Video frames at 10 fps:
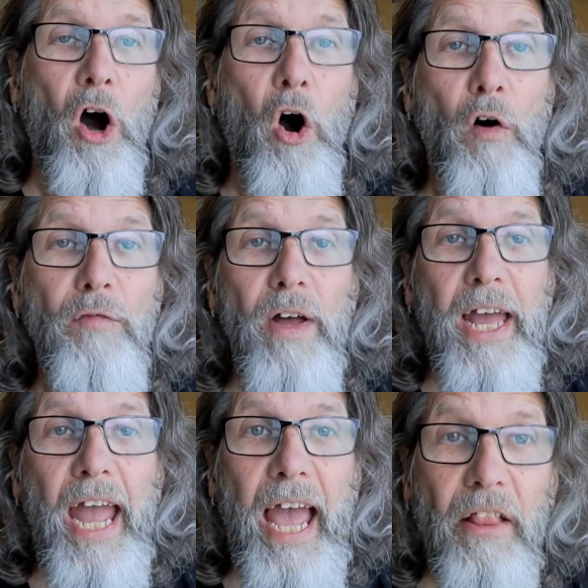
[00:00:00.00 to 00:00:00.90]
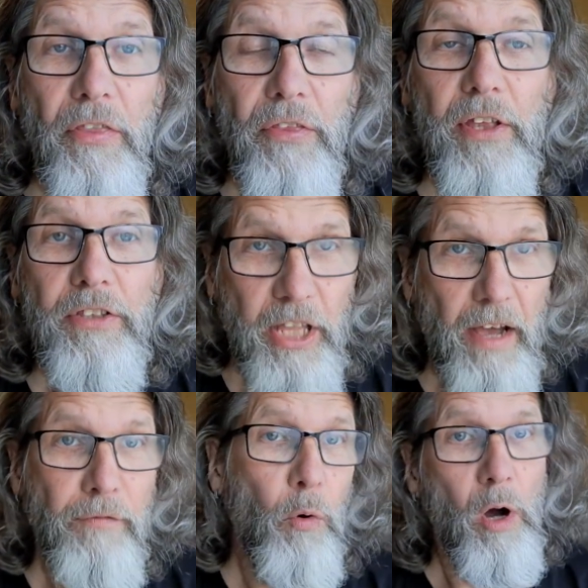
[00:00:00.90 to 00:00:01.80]
of health.
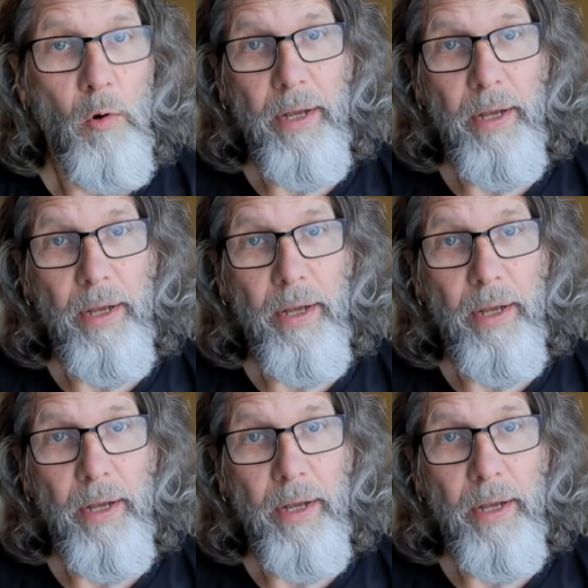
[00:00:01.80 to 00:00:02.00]
Therefore,